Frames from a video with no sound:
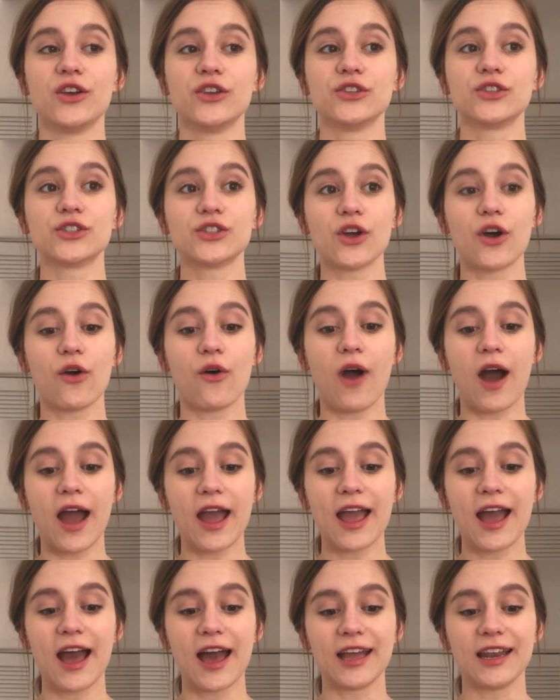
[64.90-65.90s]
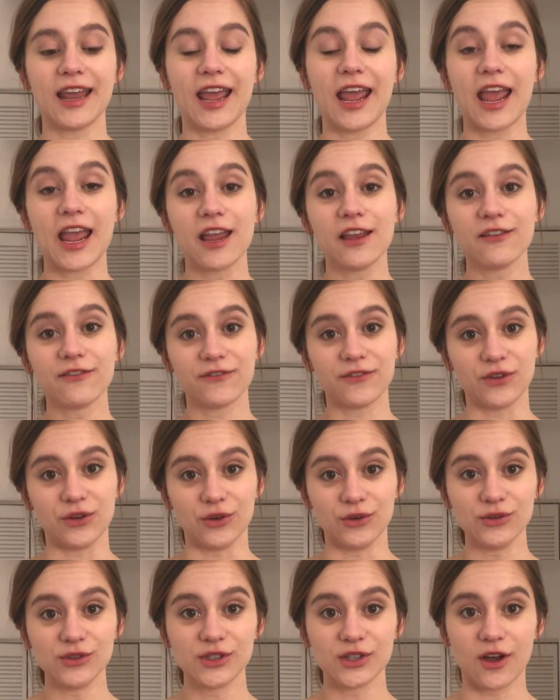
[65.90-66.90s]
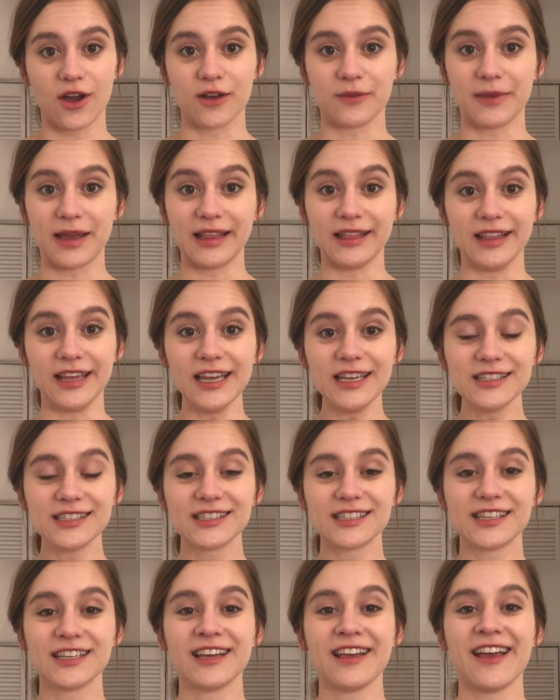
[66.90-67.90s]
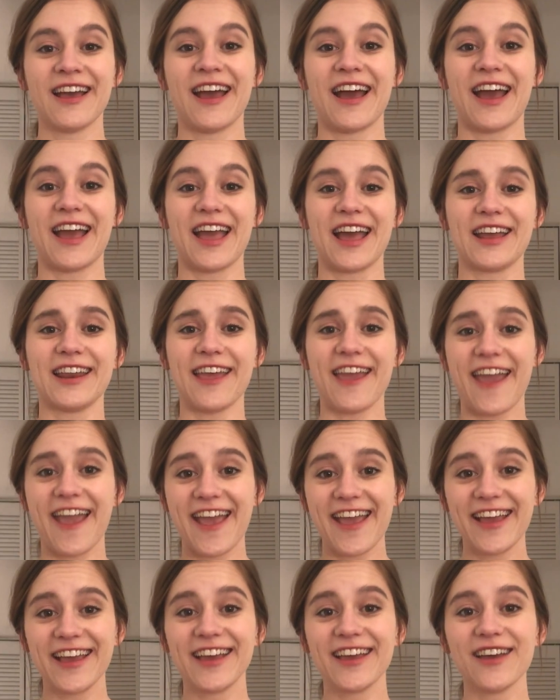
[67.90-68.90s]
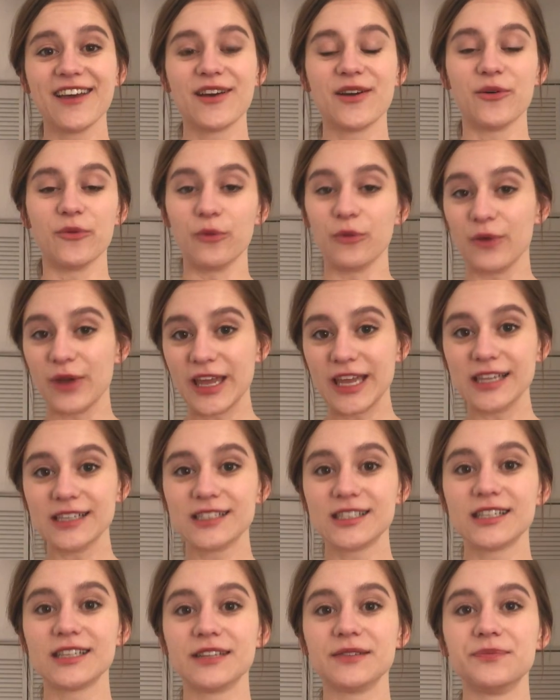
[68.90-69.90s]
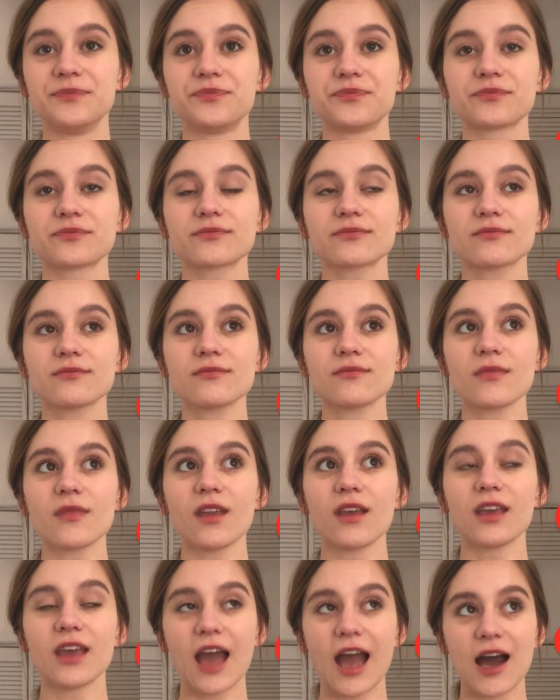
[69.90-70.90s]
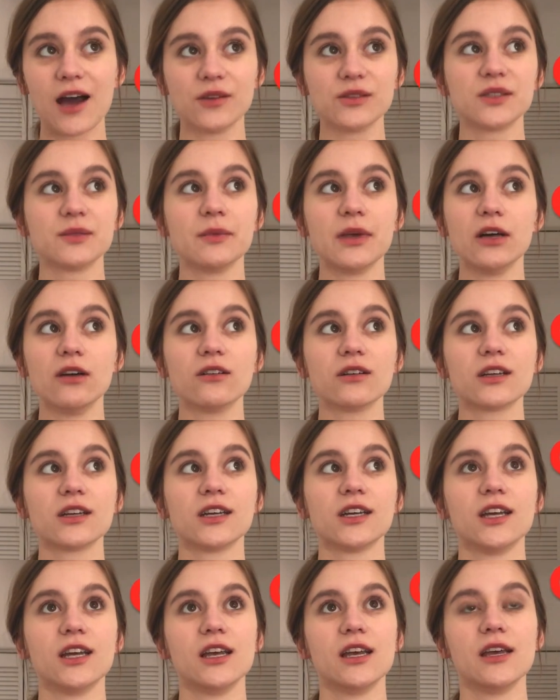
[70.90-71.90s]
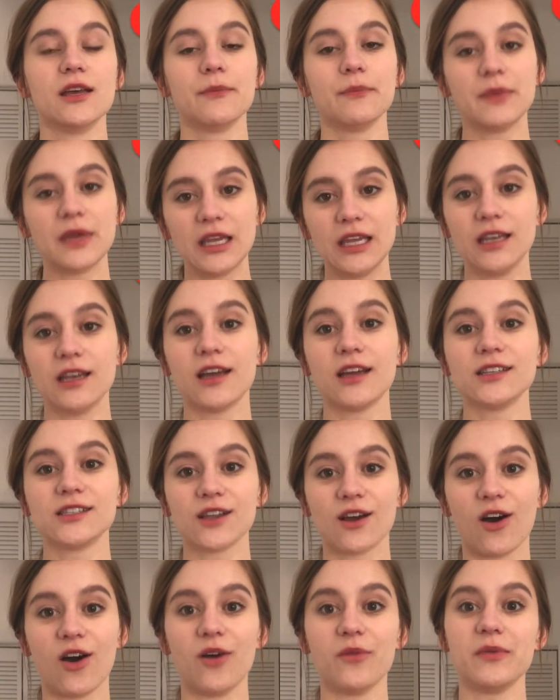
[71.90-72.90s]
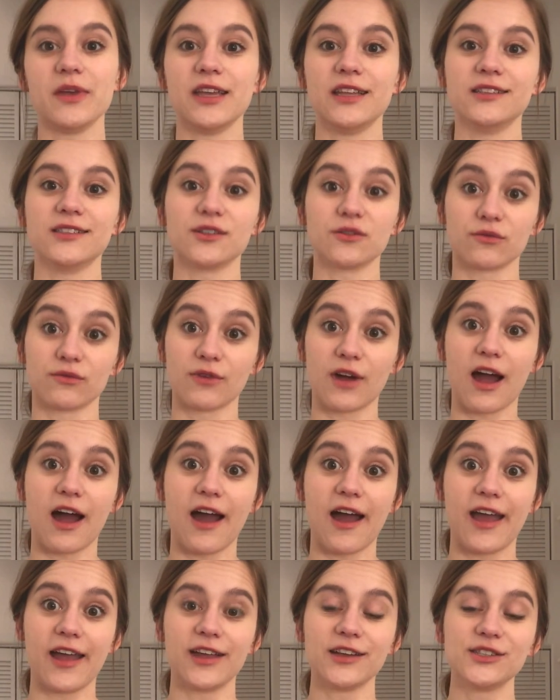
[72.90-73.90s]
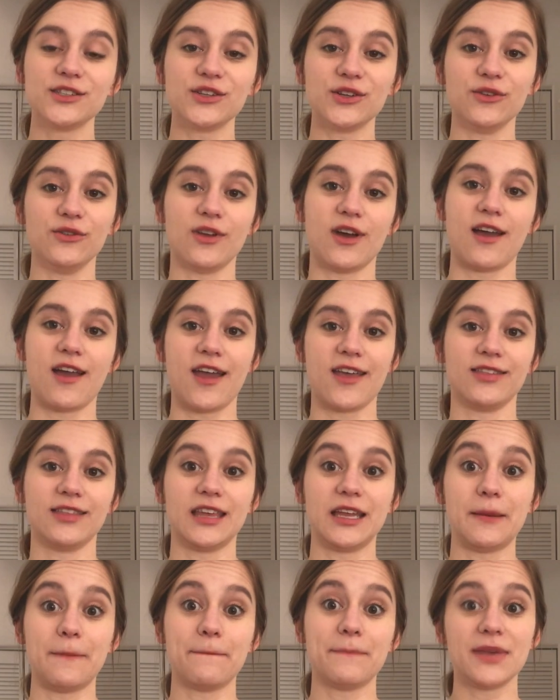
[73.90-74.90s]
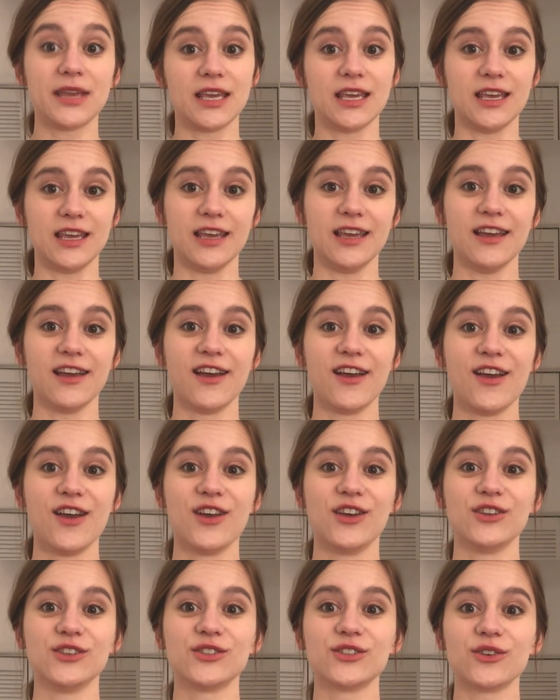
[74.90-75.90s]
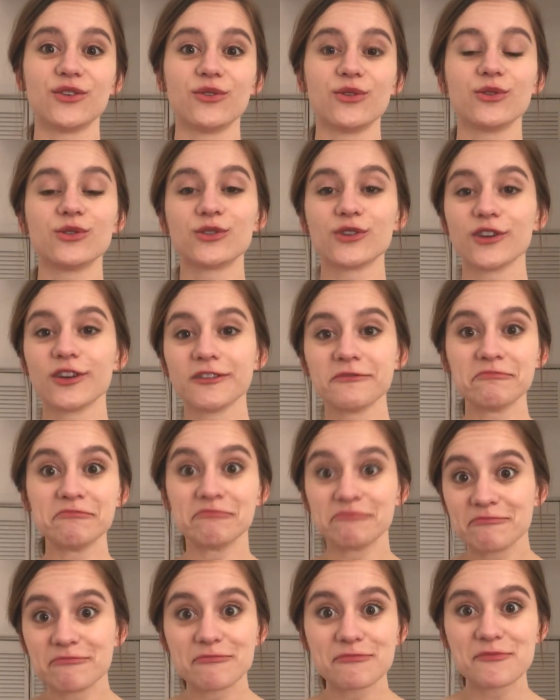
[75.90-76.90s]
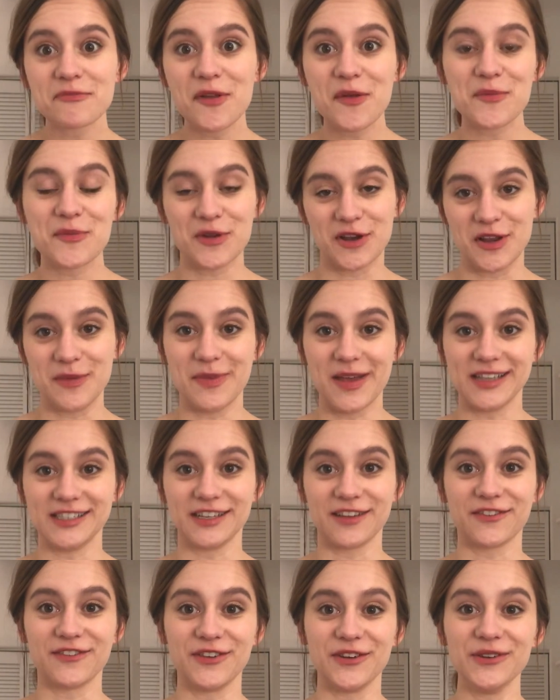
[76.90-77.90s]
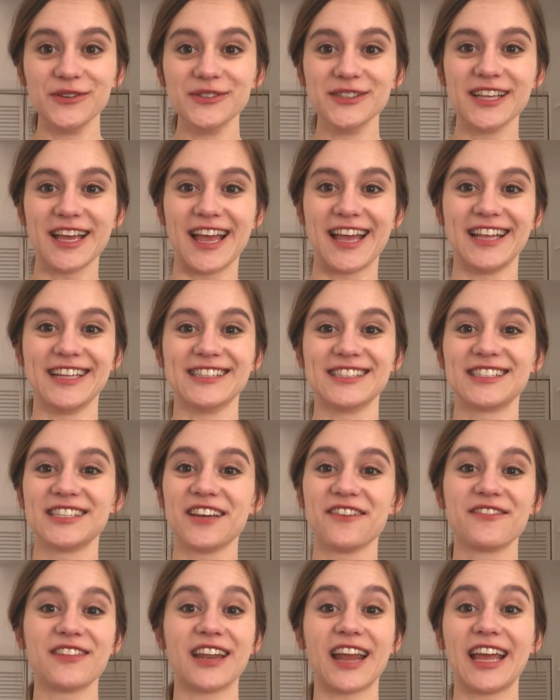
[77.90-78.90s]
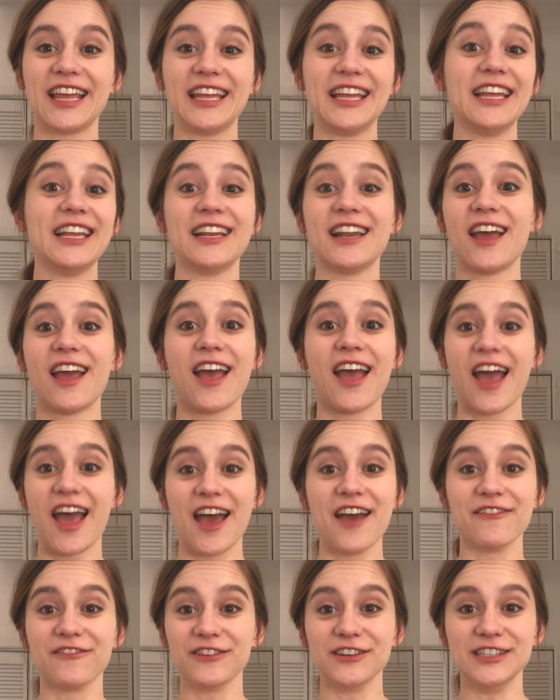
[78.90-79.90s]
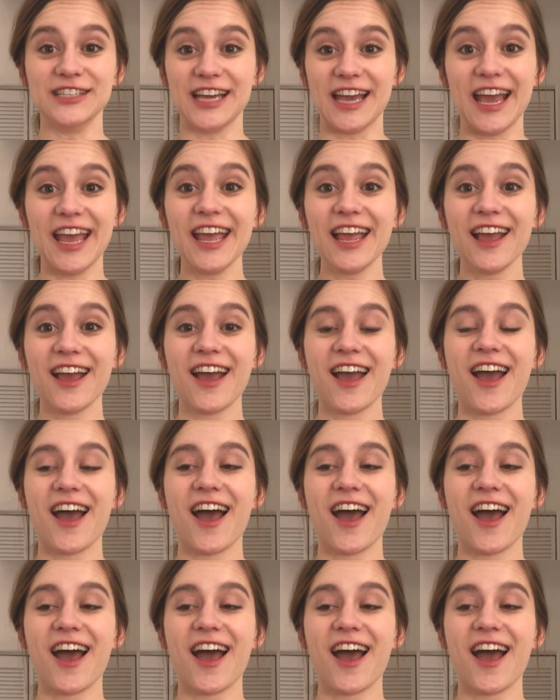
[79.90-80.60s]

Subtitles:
So I had 8 foods on my list. I had egg, wheat, cow's milk, peanut, almond, rye, tuna, and then pea. So those are pretty basic foods and stuff that I eat every day.